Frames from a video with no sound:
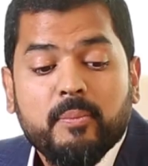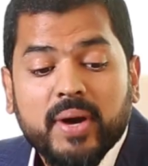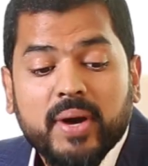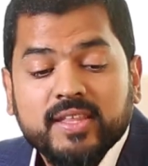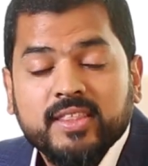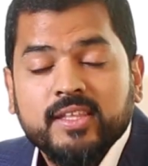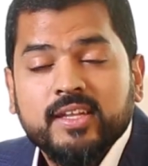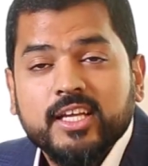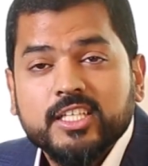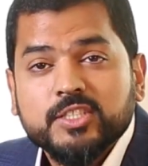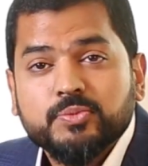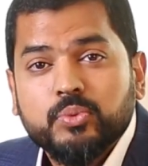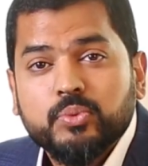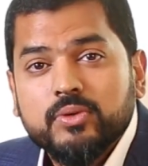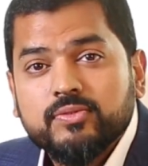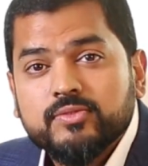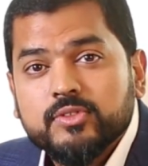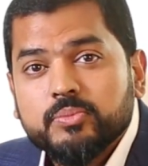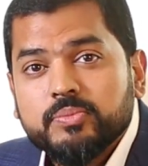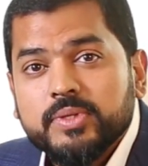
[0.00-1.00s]
PythonX
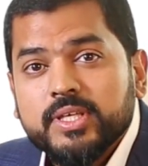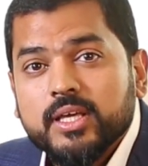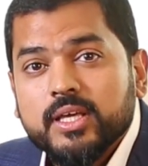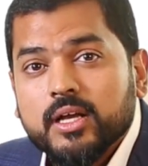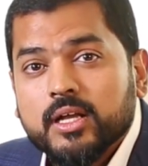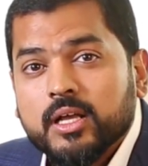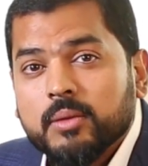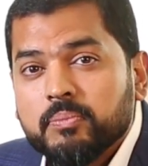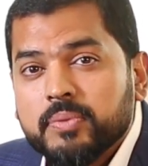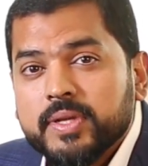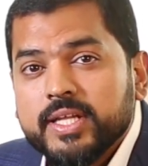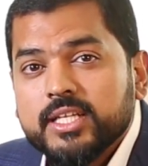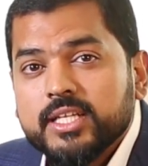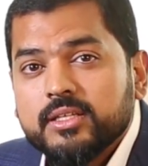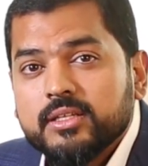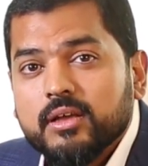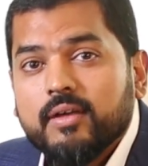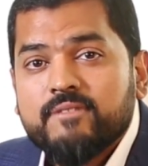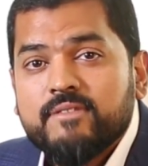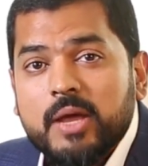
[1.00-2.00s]
proved to be a
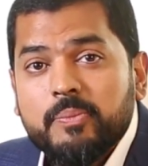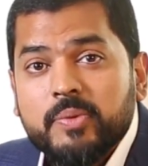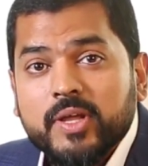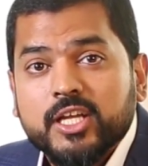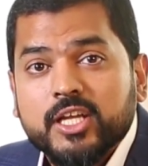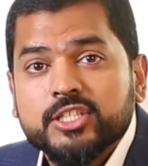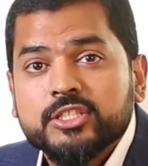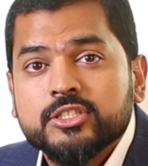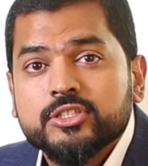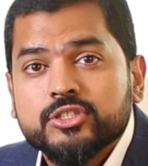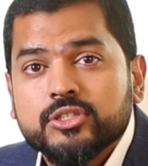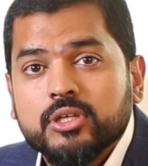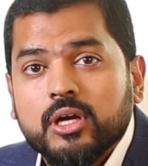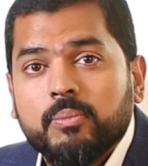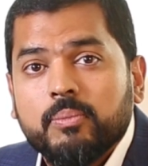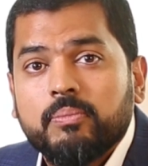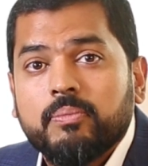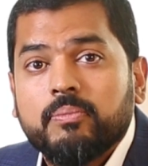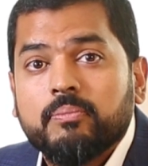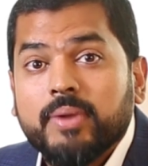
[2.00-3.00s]
complete fabrication
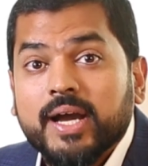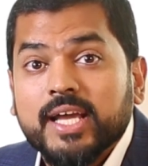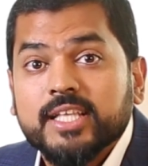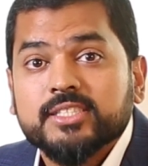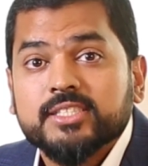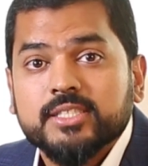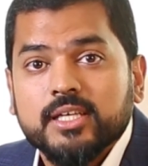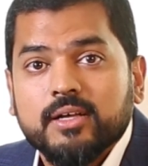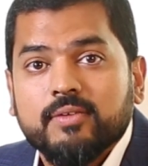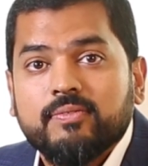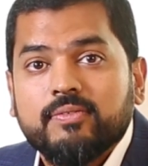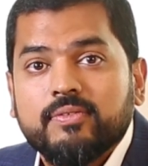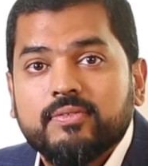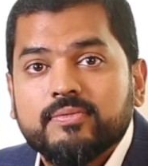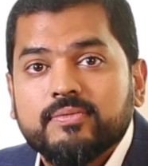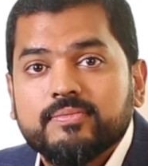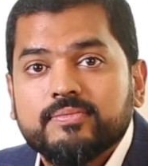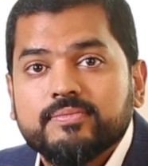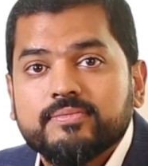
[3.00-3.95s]
shop by itself.